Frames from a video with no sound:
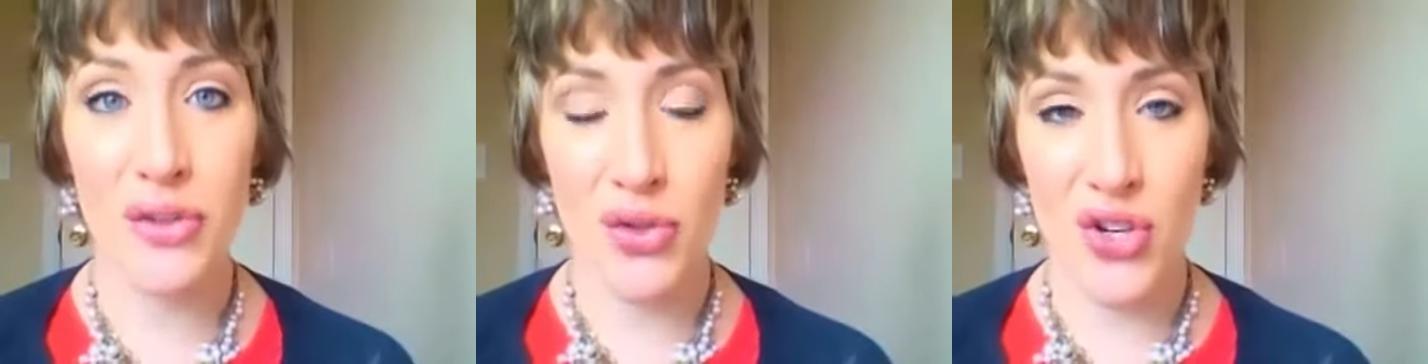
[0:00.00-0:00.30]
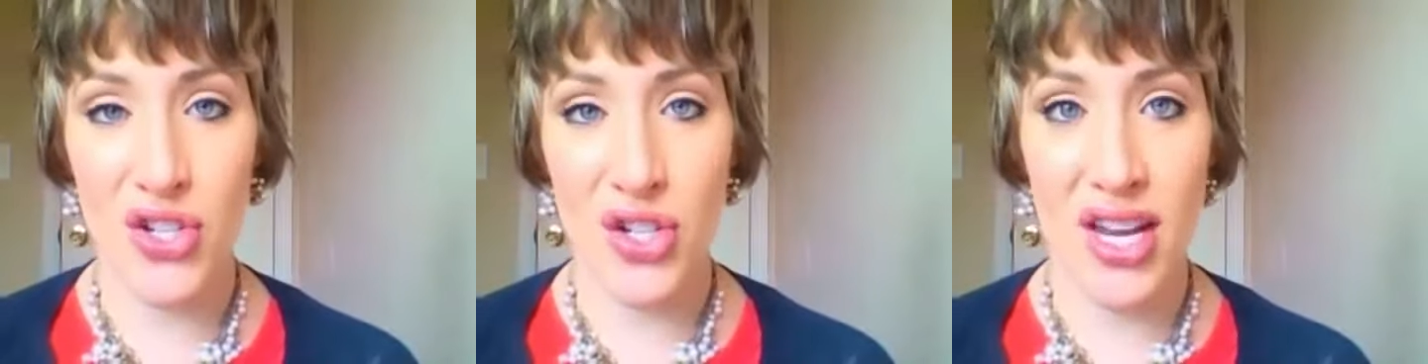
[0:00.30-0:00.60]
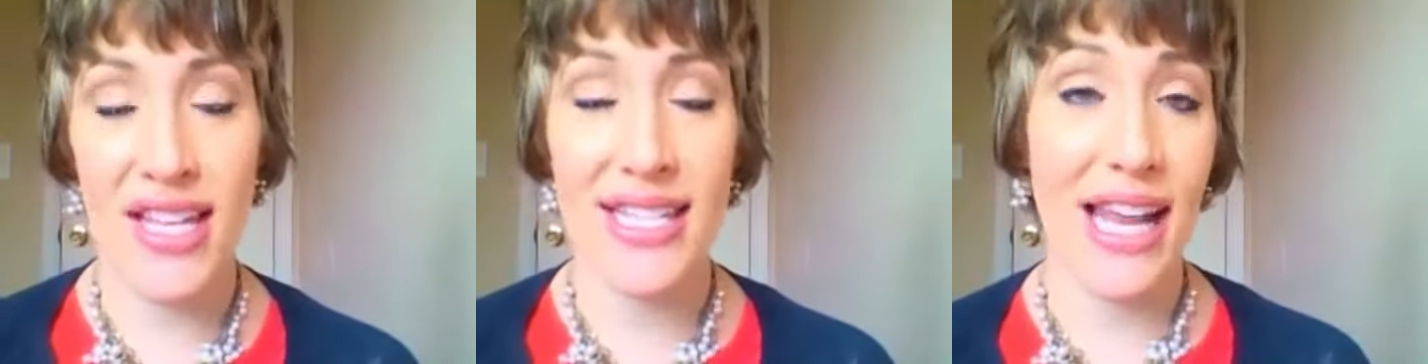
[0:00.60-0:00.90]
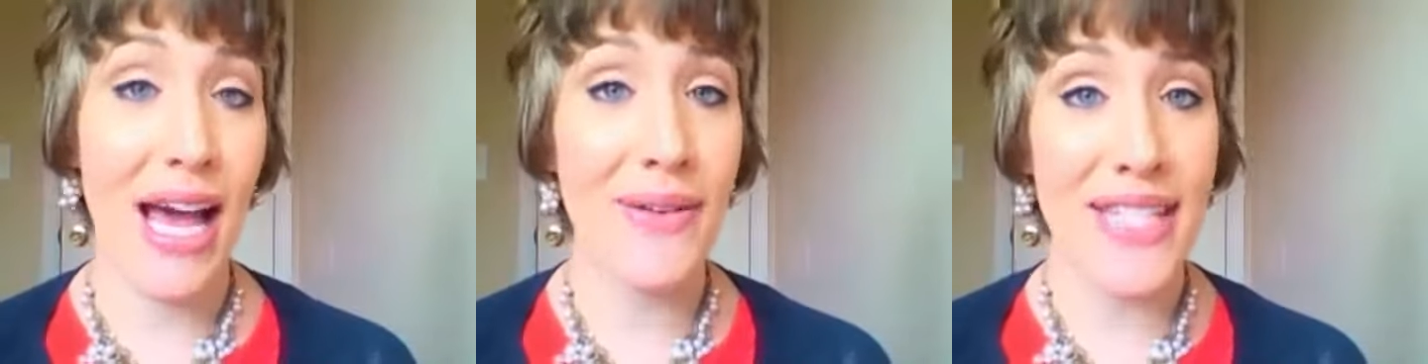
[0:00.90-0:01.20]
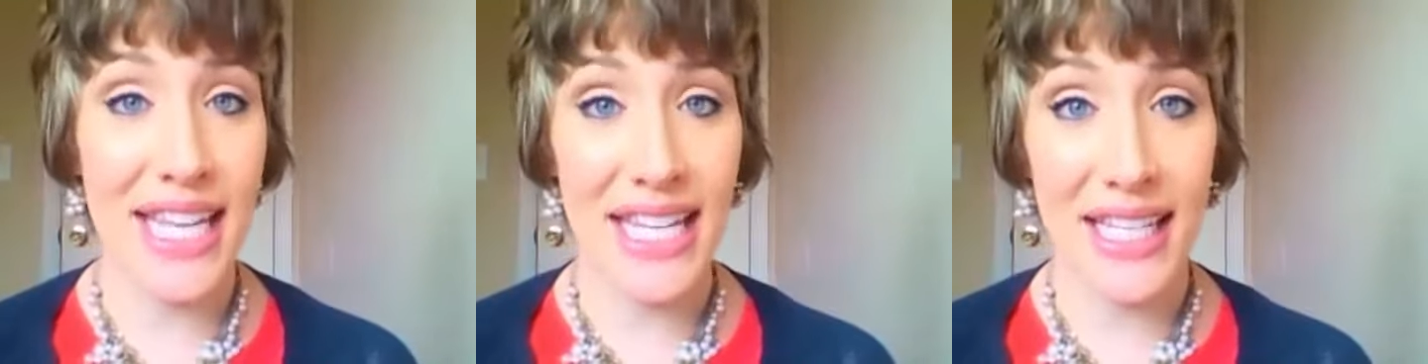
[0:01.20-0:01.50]
nutrition is that I
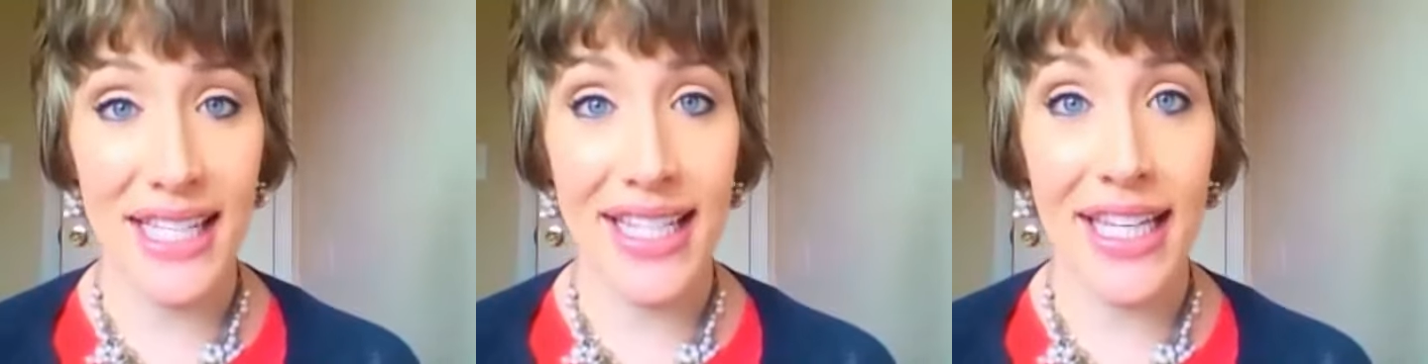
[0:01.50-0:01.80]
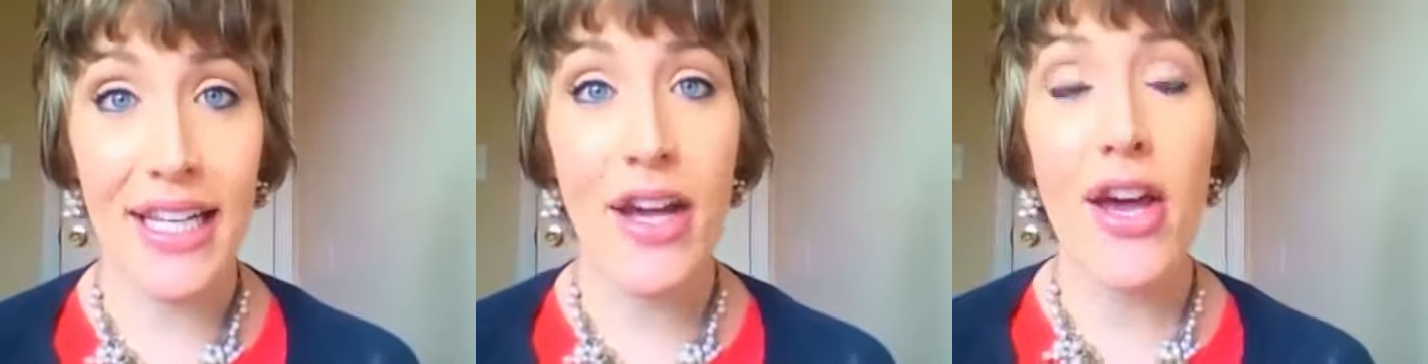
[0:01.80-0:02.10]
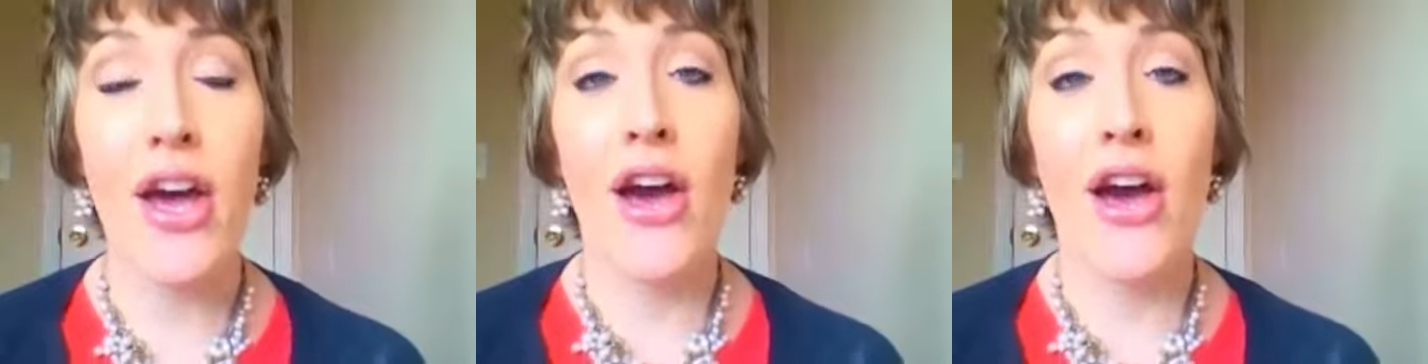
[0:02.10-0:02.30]
was eating clean